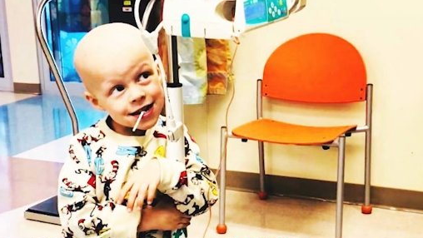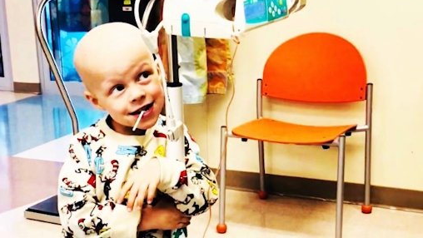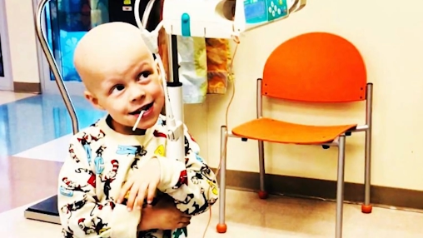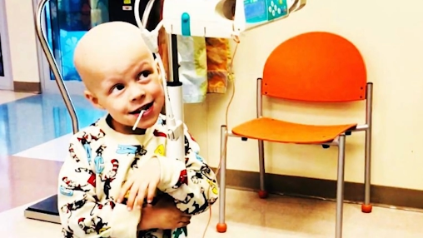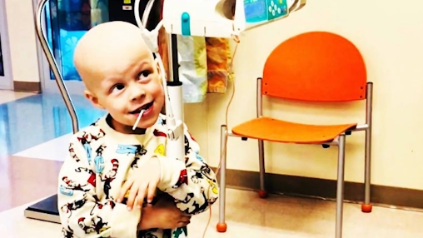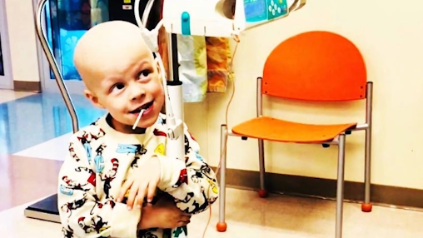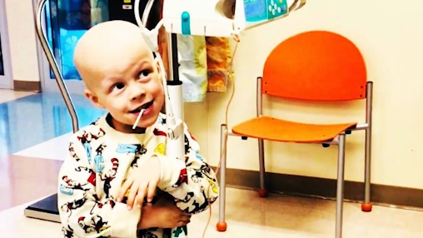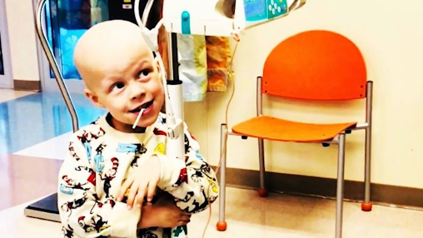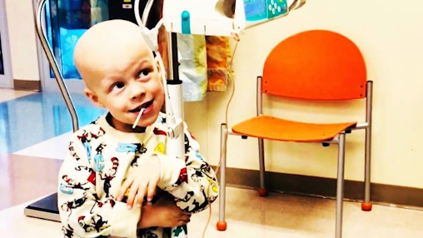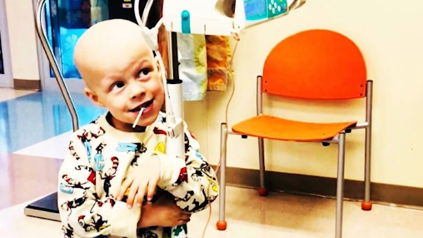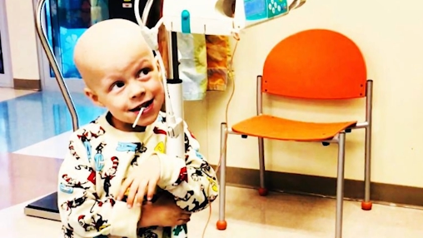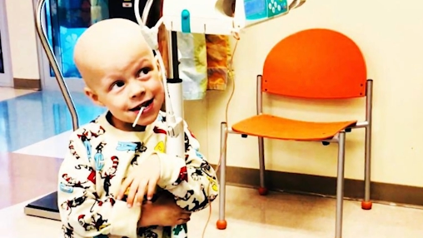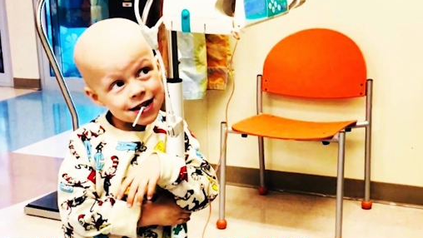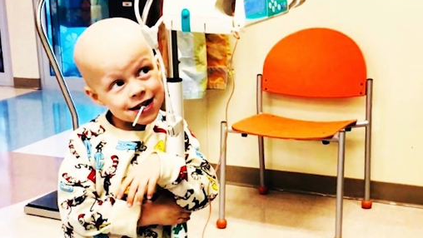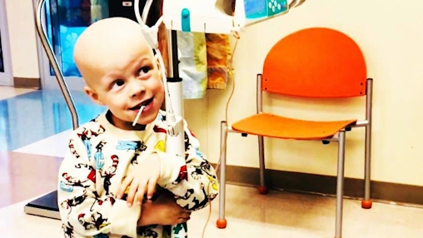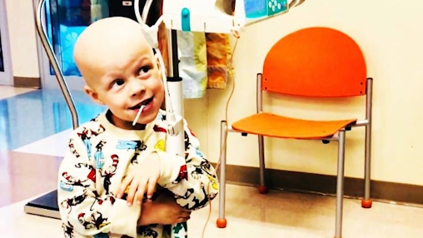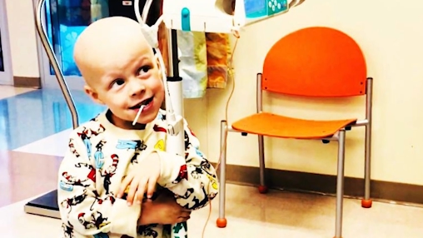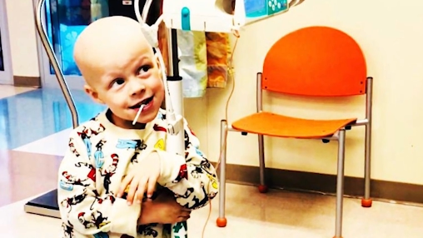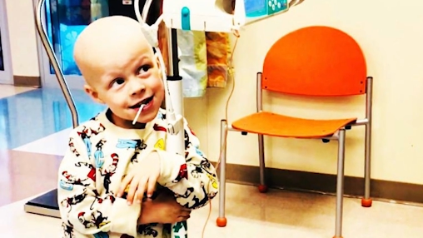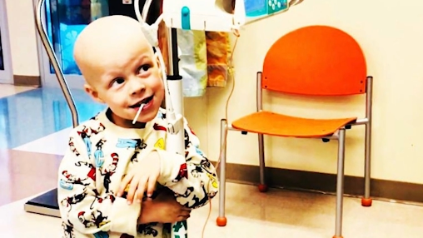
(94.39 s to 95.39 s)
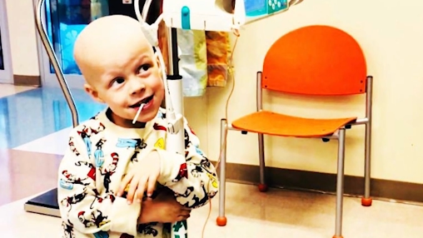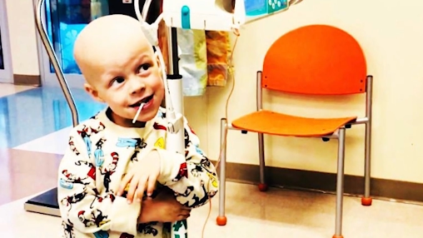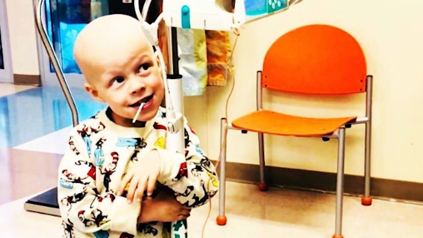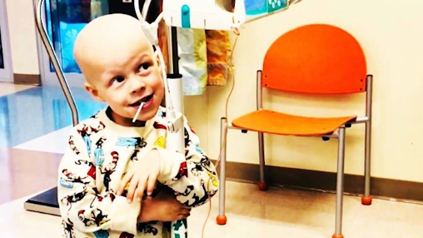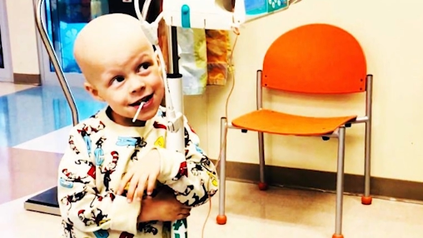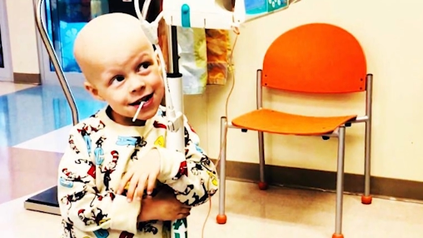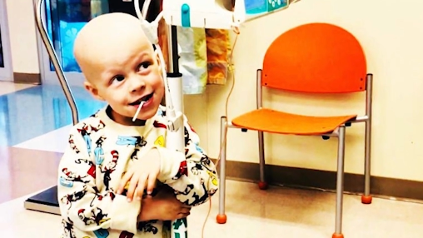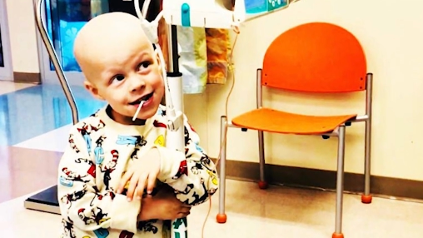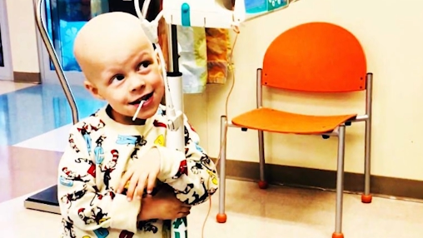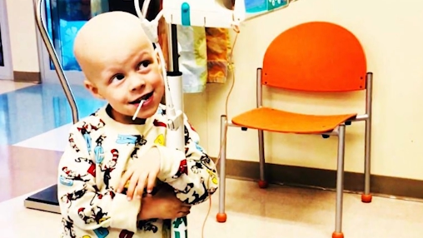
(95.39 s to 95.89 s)
have pictures of him
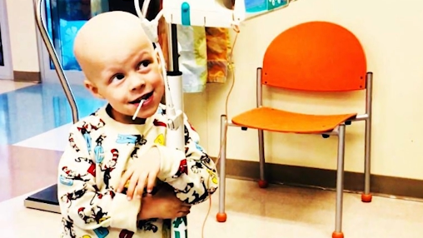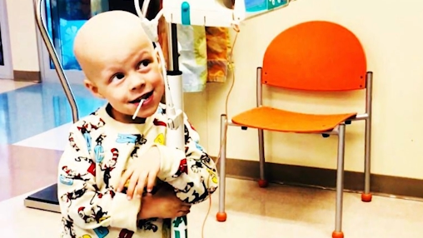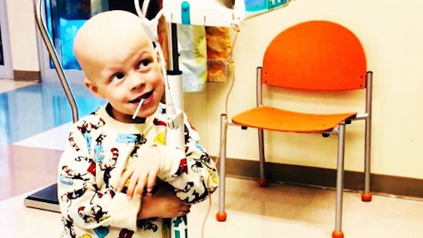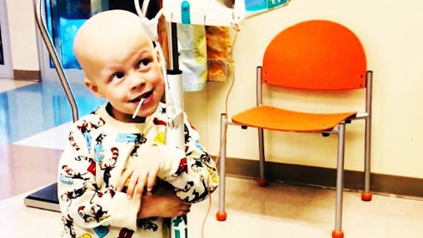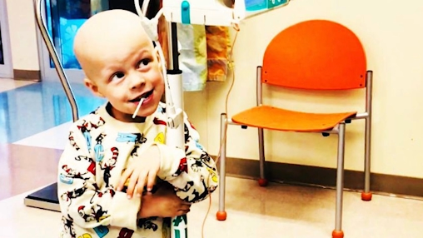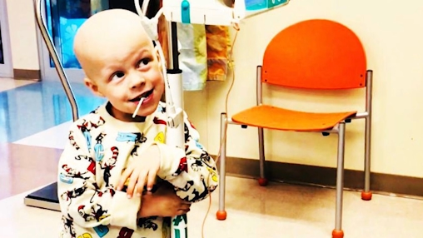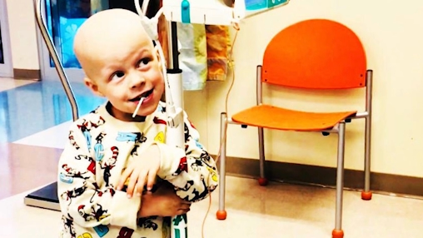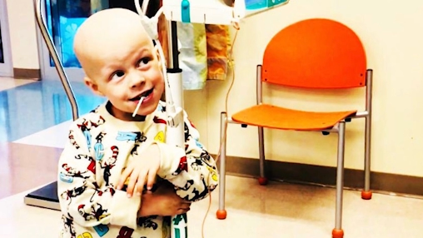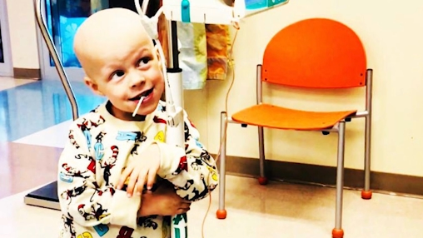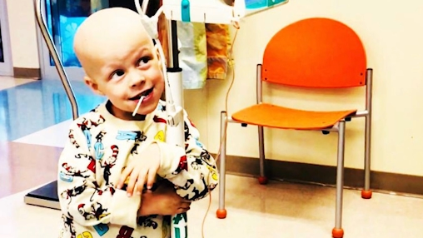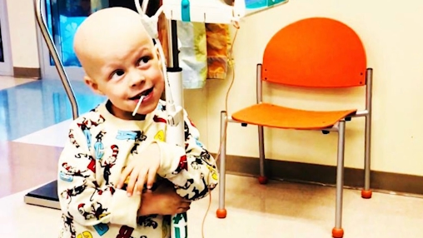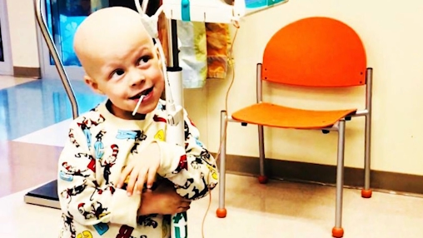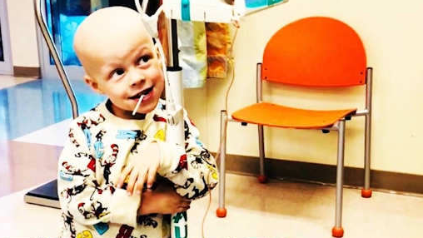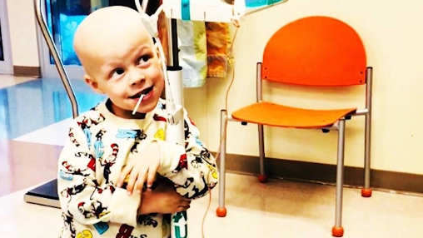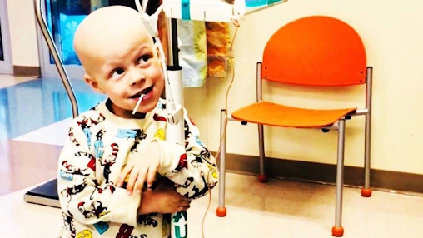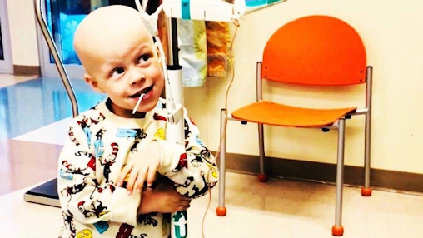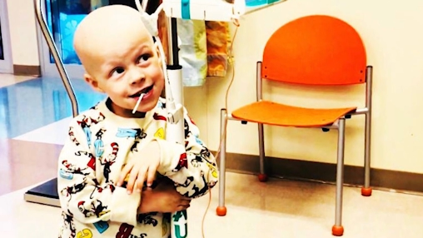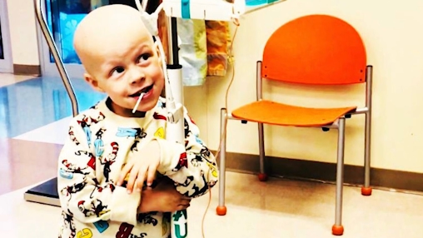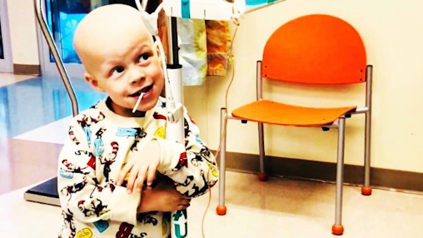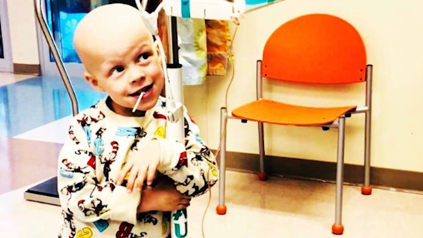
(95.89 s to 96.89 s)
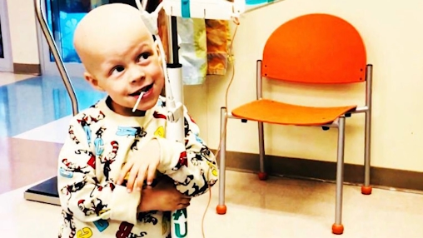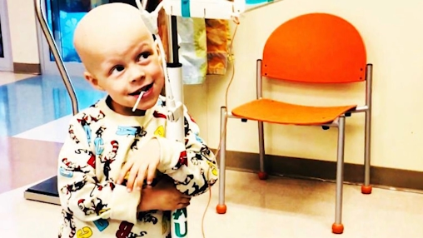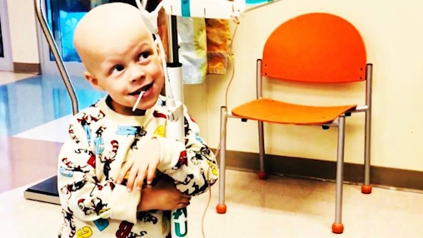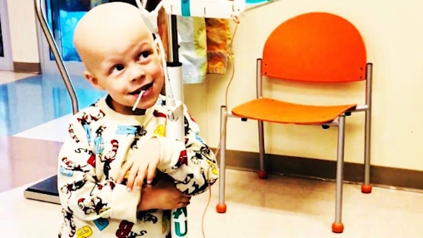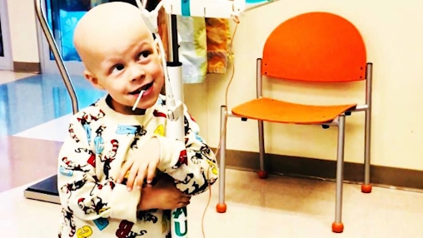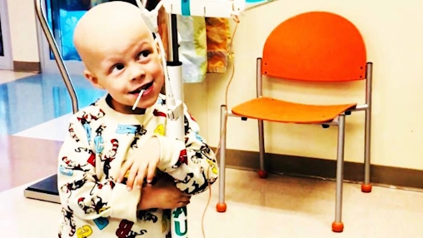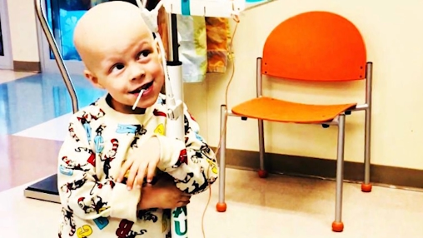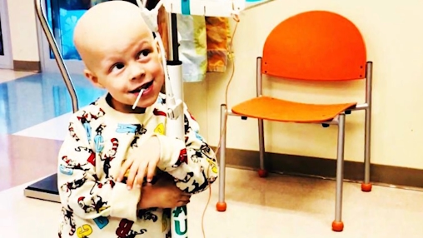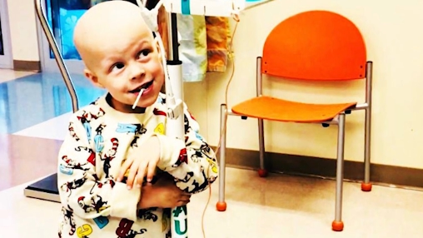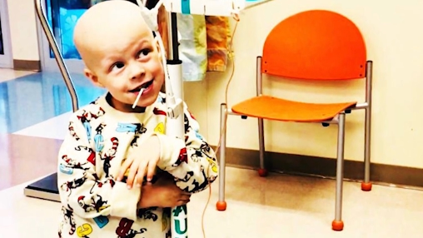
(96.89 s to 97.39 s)
in treatment with
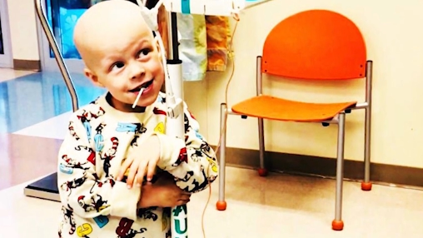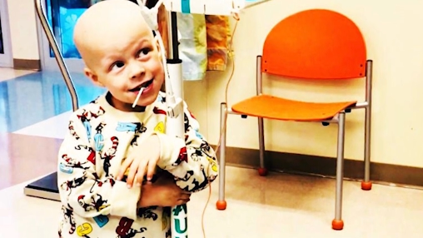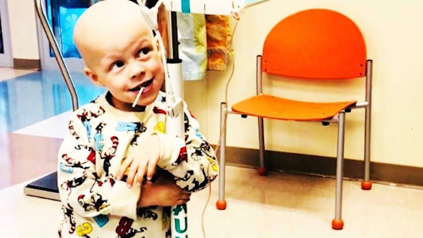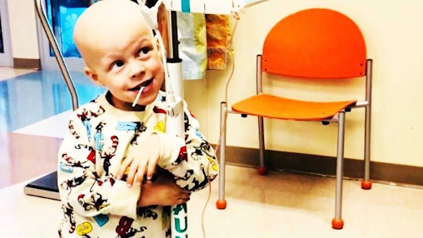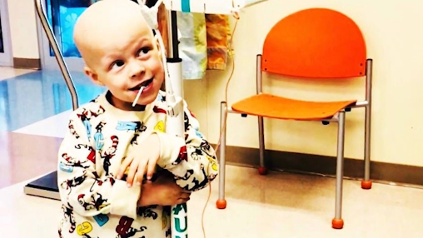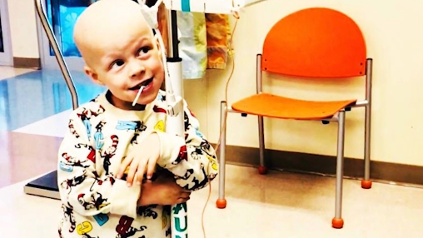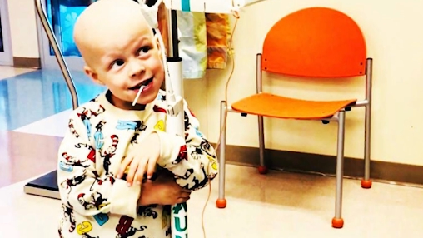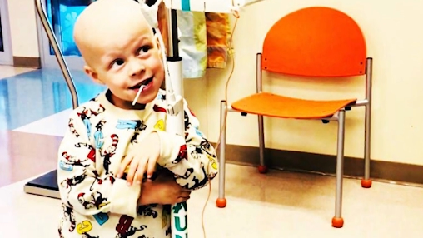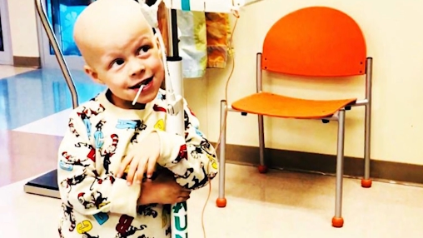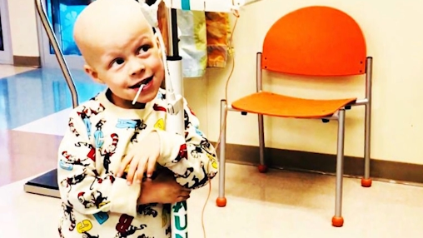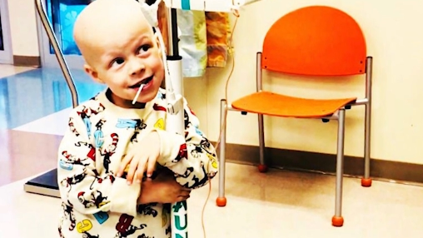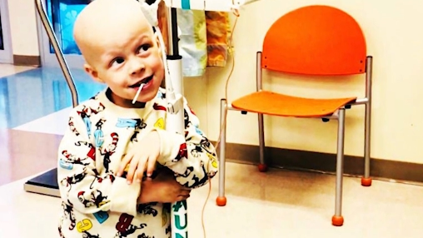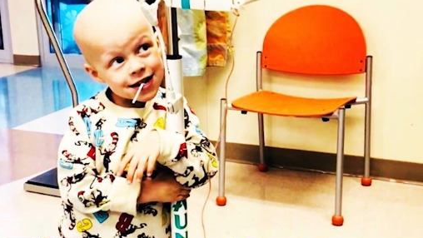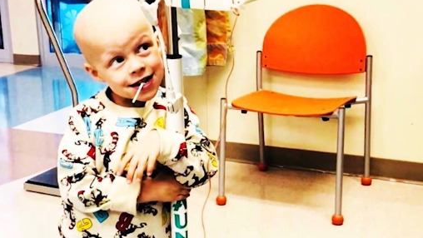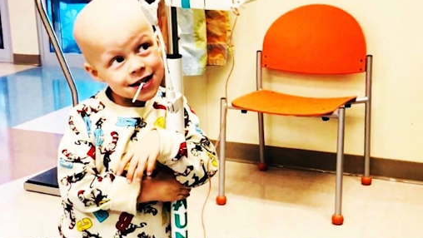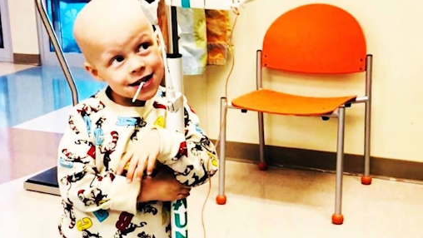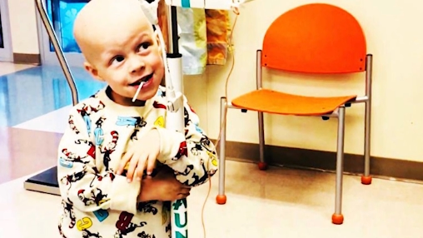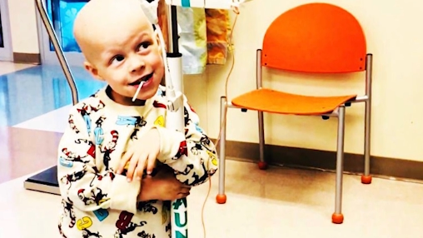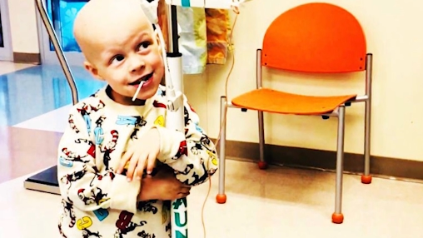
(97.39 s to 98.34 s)
a bald head,